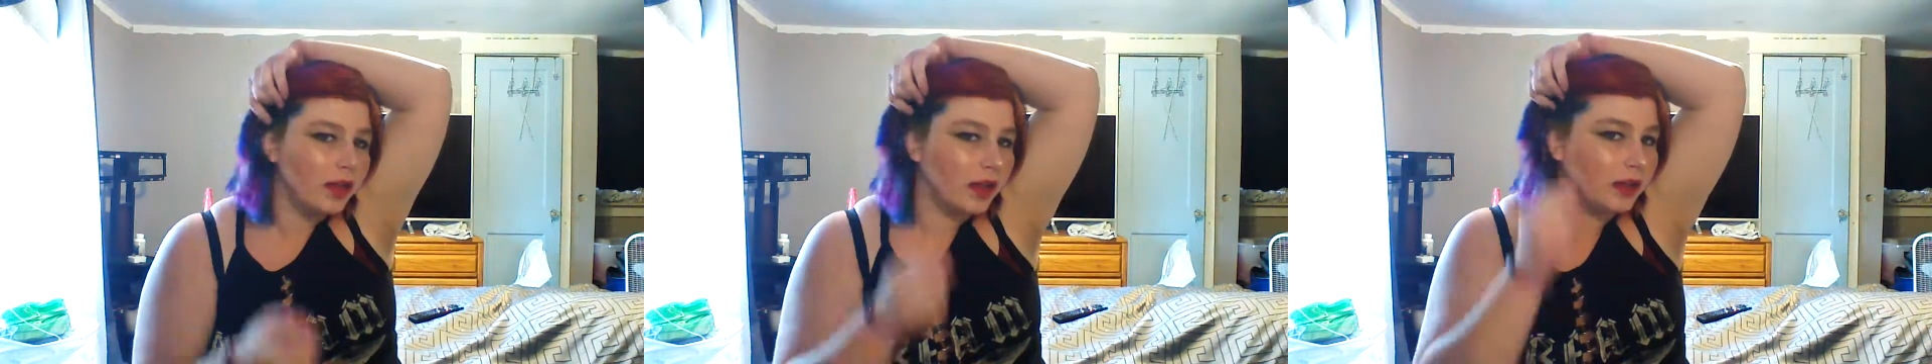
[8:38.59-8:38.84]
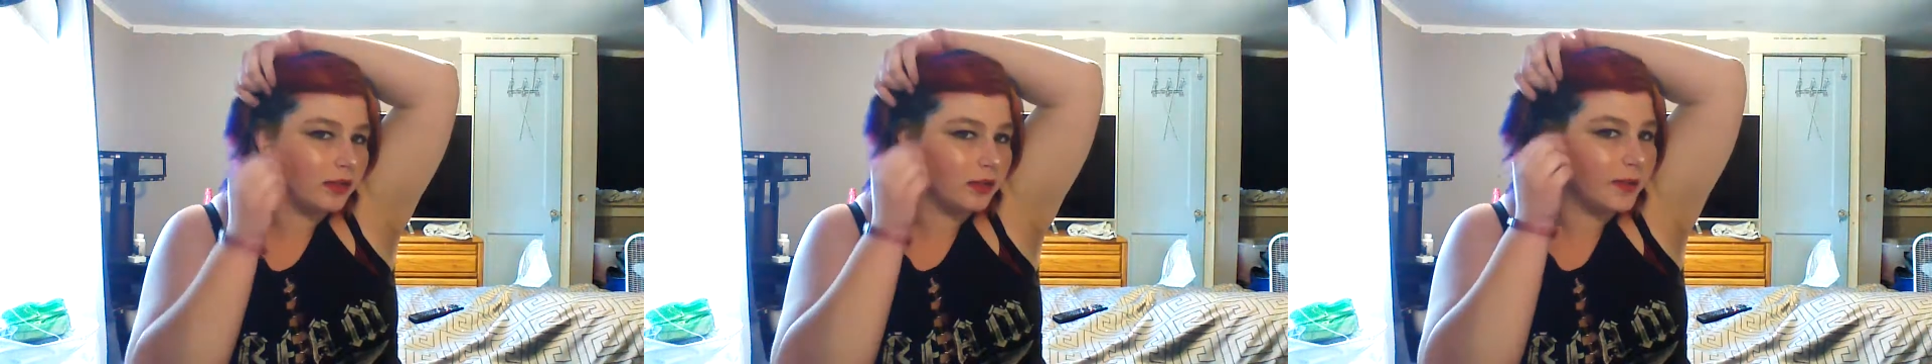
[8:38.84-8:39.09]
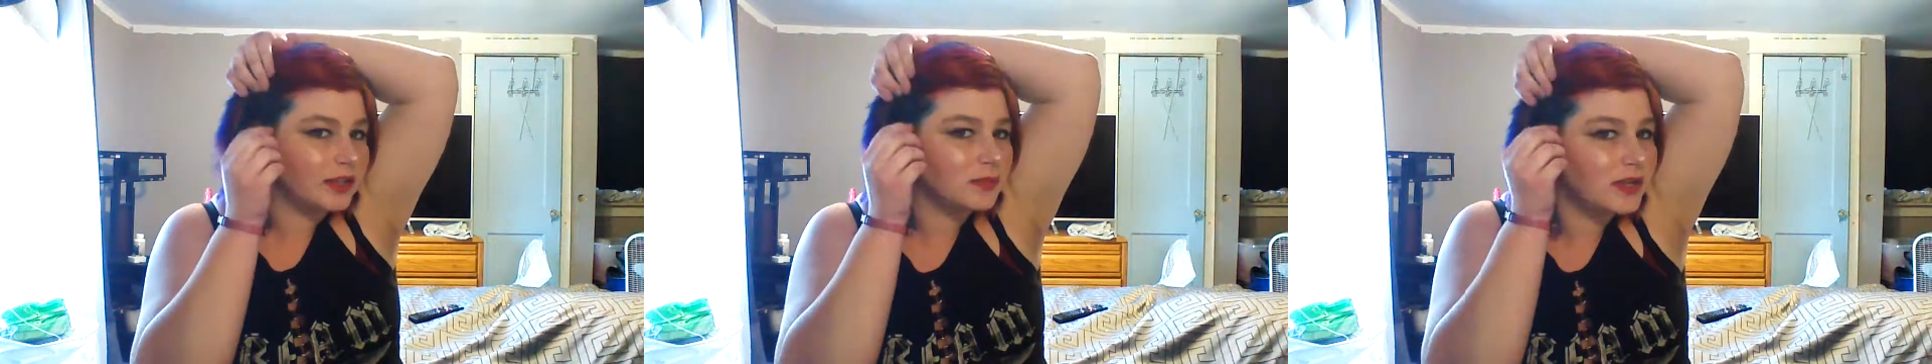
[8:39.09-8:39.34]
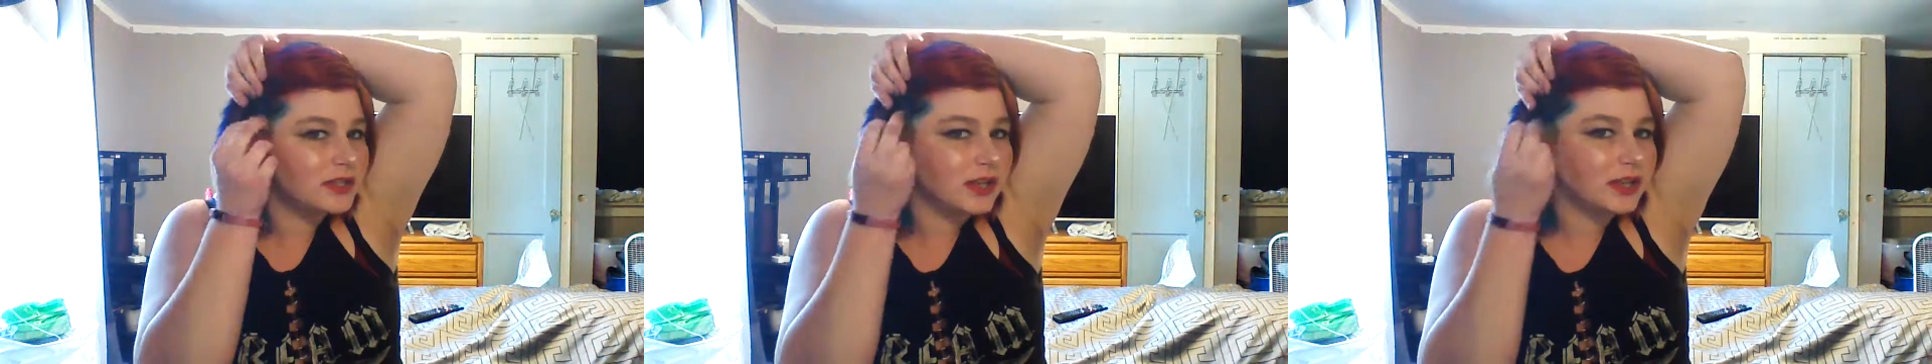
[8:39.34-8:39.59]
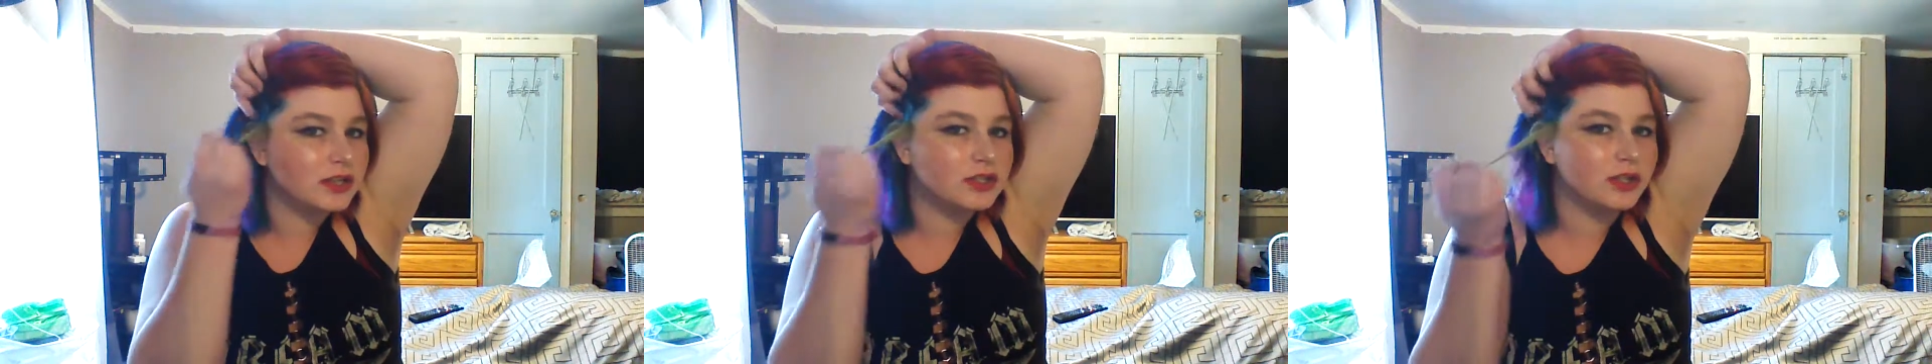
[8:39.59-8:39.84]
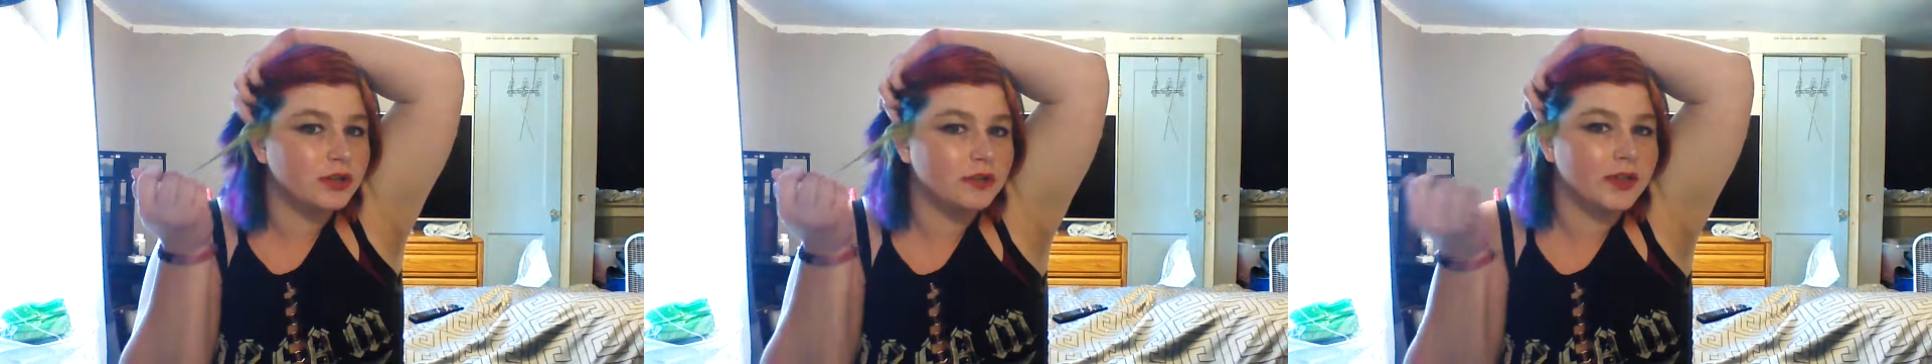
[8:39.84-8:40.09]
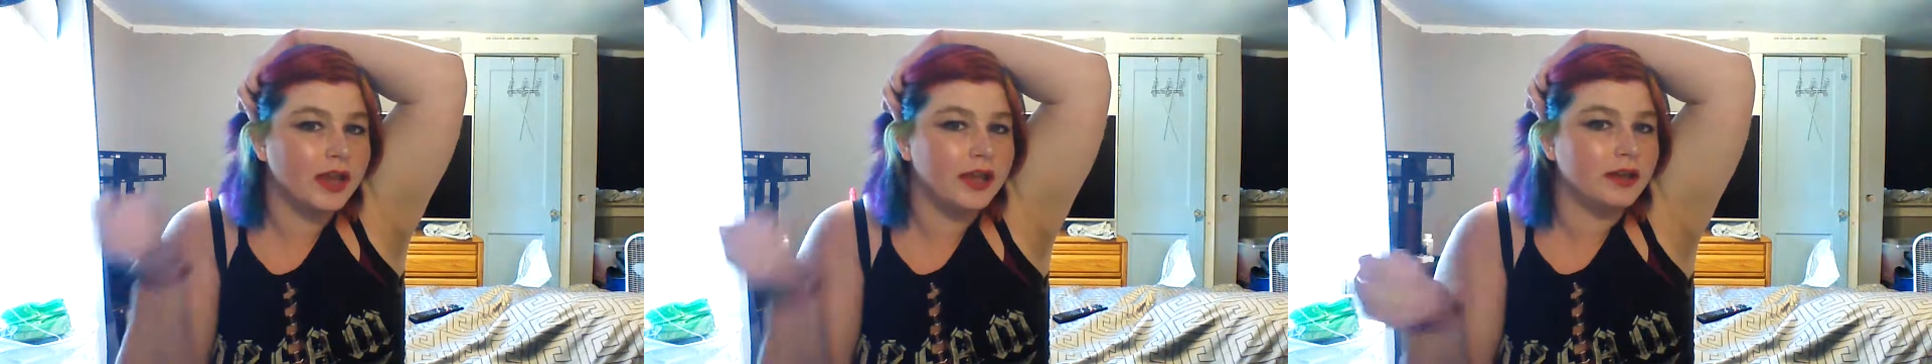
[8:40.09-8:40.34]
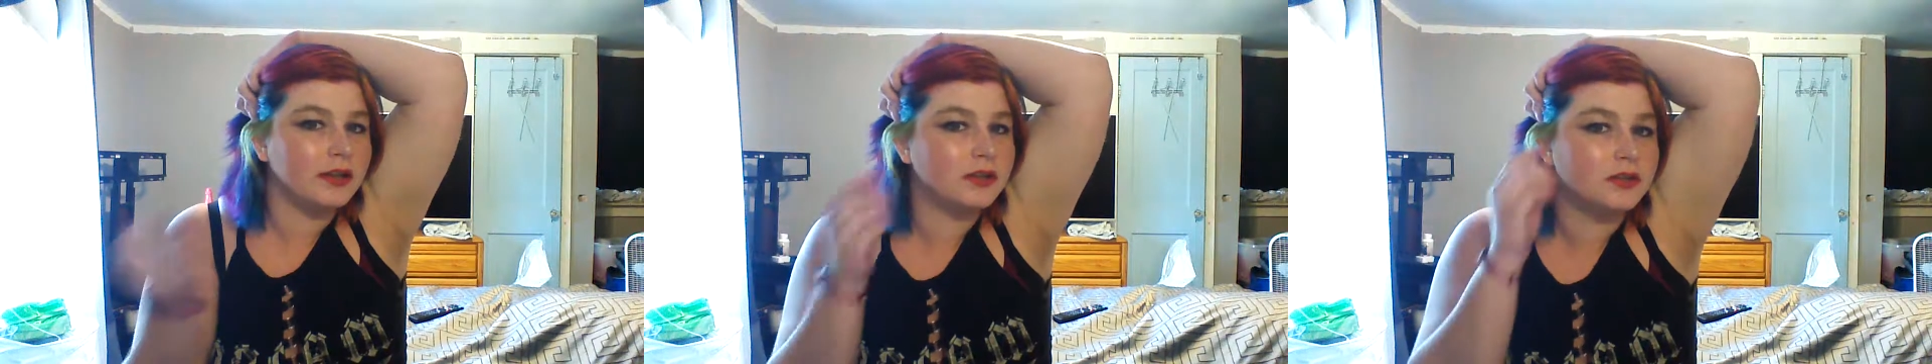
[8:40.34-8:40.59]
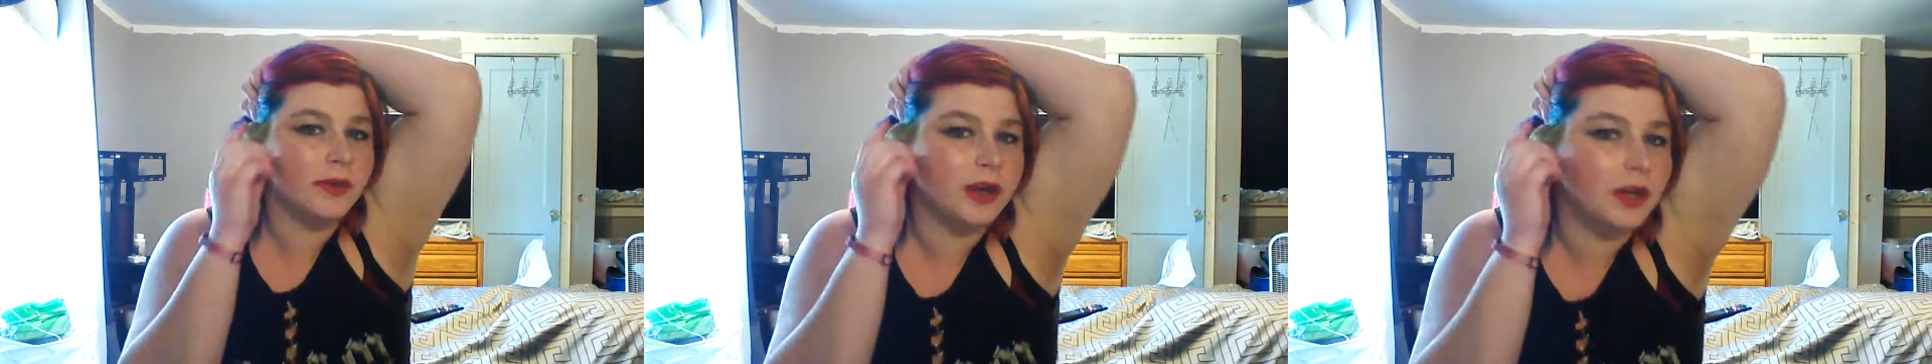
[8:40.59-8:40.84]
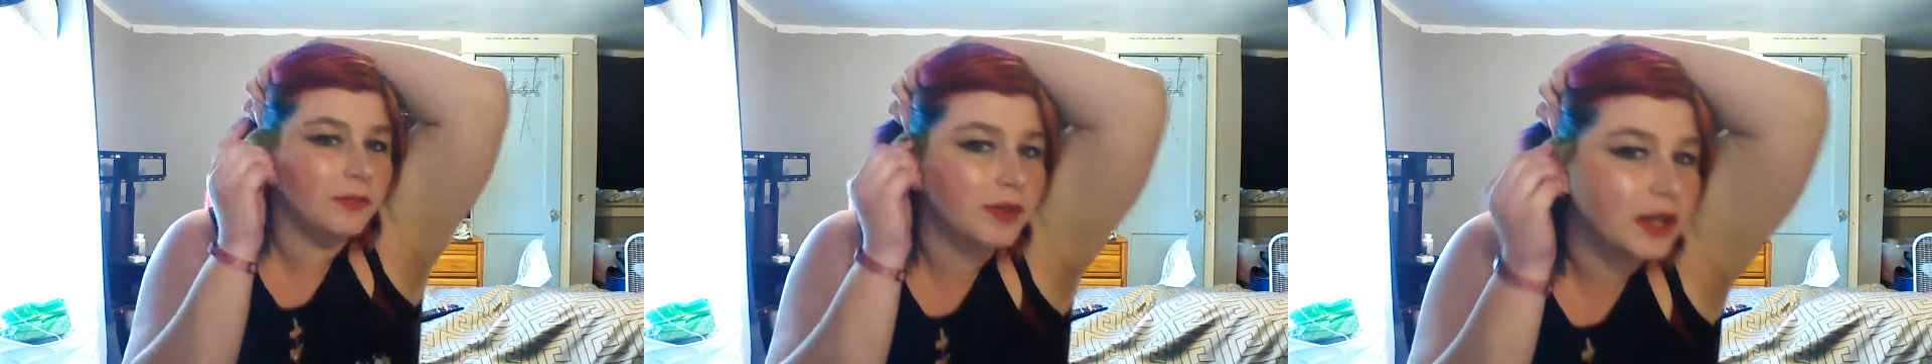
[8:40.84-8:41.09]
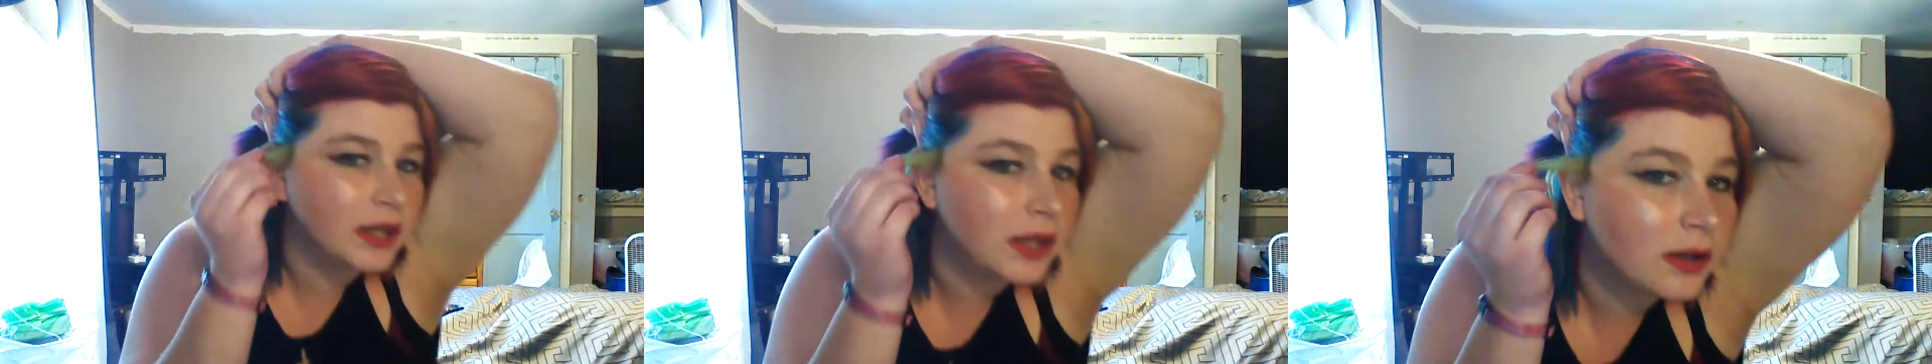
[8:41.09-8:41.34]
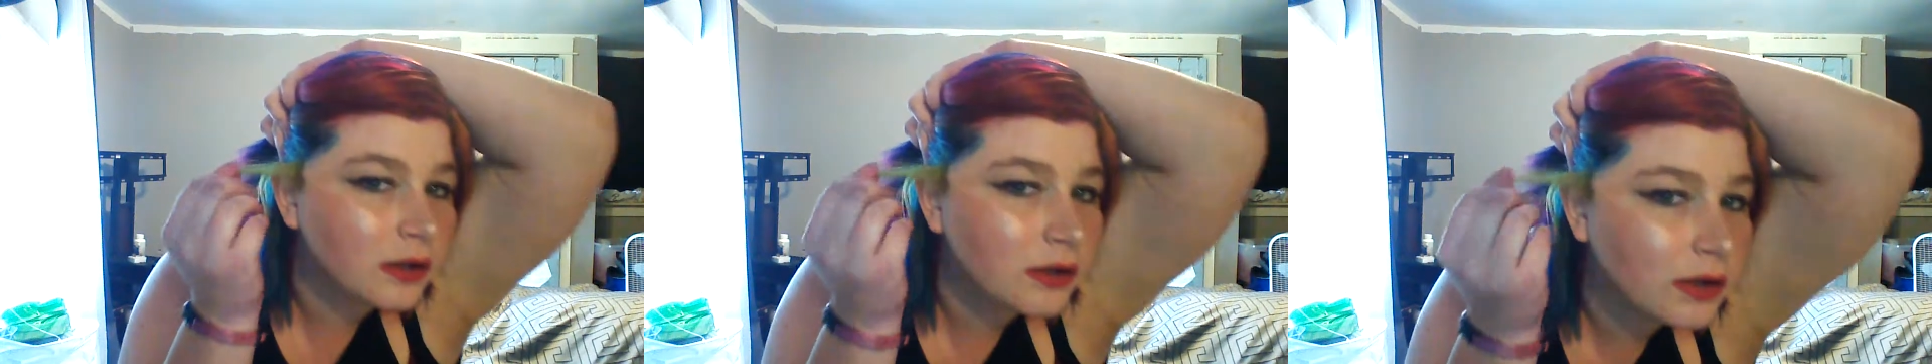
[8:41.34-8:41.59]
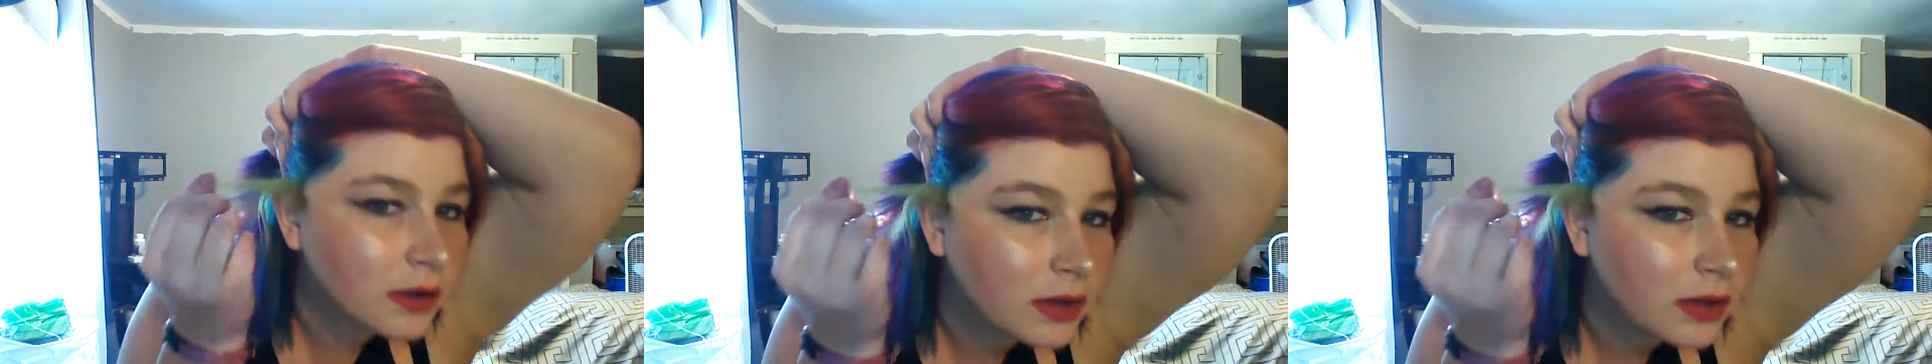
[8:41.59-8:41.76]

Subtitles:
and the best place I can show you that is right up in here.